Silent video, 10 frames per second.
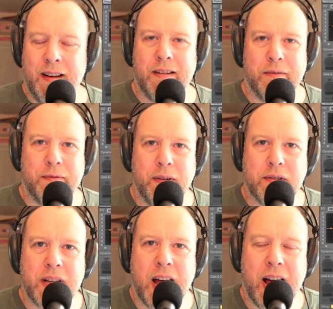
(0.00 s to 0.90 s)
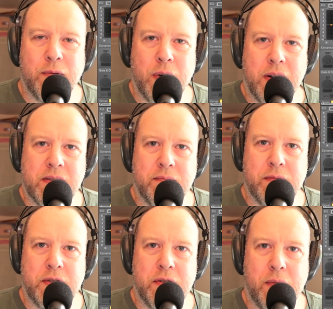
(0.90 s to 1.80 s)
Hello folks, and
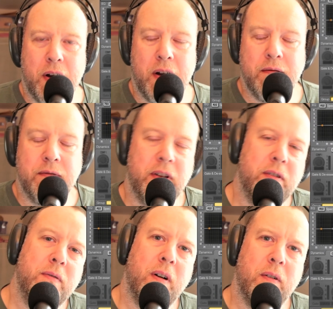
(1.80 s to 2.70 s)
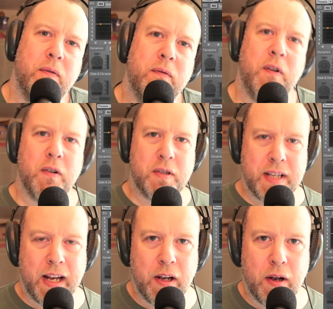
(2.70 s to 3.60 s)
welcome to my review of
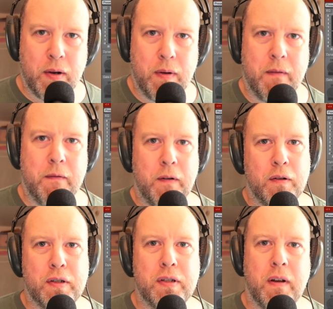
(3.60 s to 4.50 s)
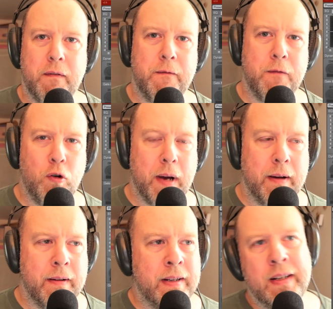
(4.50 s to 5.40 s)
Voxengo Voxformer,
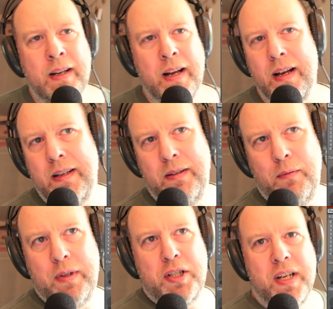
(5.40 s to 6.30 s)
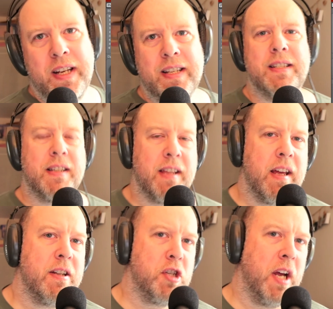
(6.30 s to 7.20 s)
which is
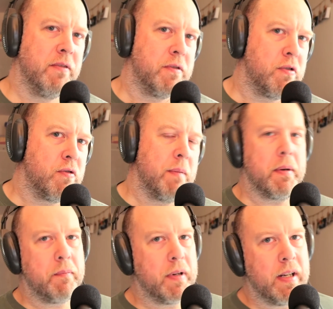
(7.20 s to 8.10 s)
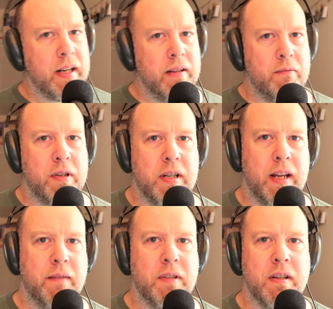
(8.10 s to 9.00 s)
their channel strip plugin which
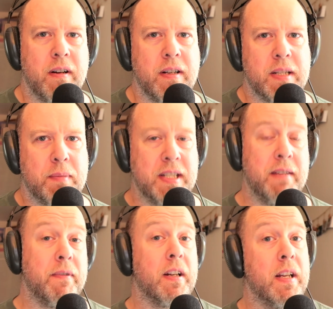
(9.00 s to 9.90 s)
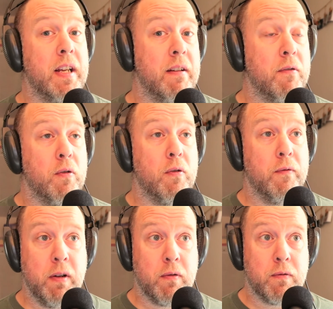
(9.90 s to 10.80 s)
they've designed specifically for
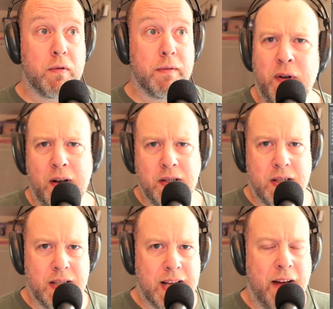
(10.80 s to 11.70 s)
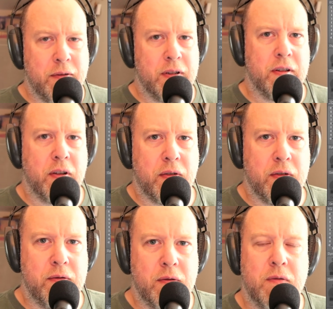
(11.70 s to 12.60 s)
vocals. Let's have a look
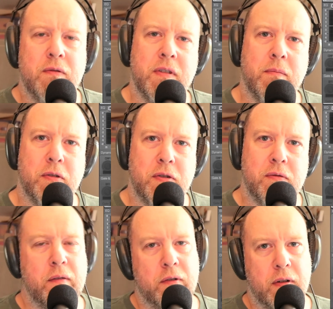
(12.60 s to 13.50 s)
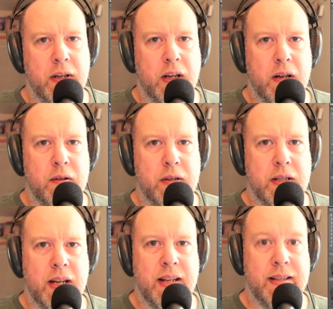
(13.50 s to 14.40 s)
through all the modules
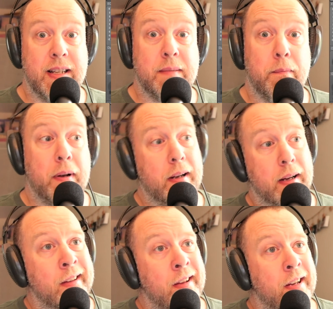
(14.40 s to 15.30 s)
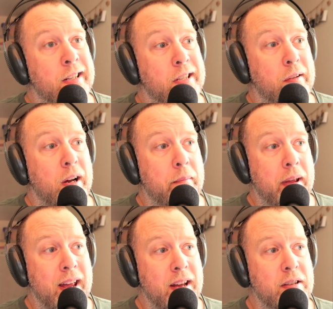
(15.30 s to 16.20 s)
included in this plugin. So up
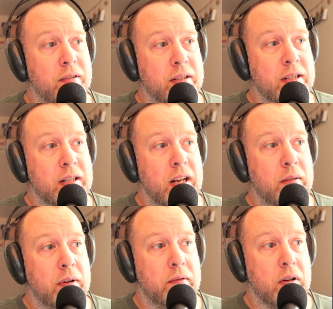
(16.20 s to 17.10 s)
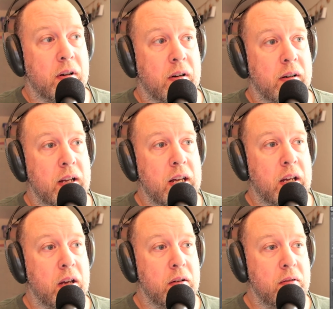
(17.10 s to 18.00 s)
here you can see we've got our
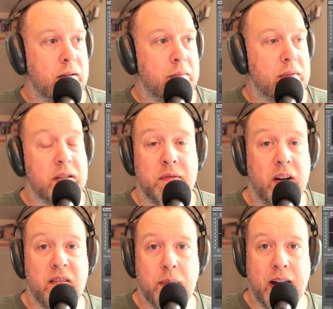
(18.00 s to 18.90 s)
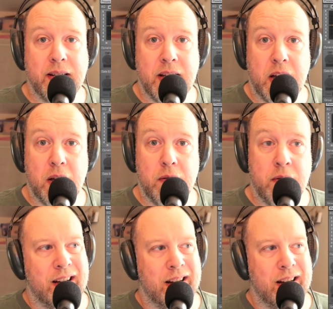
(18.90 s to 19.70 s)
EQ. It's a 5-band EQ.